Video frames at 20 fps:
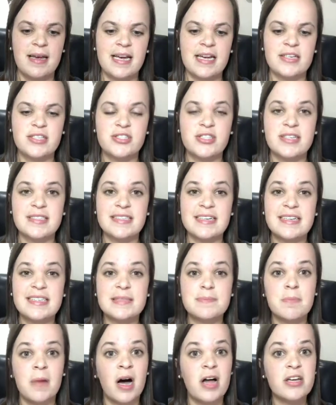It's just its
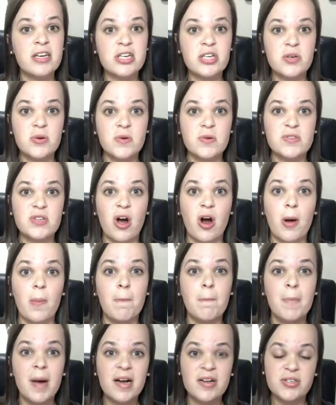molecules are
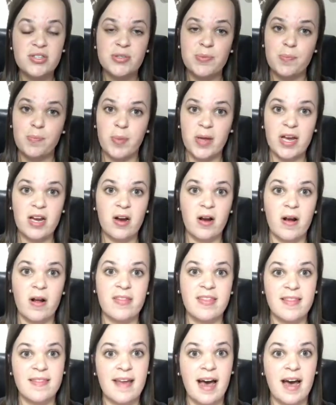much bigger
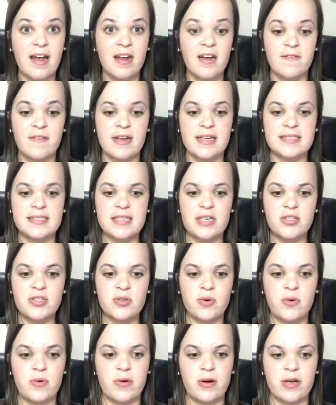than that of an
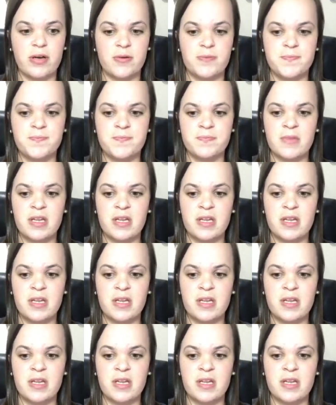essential oil.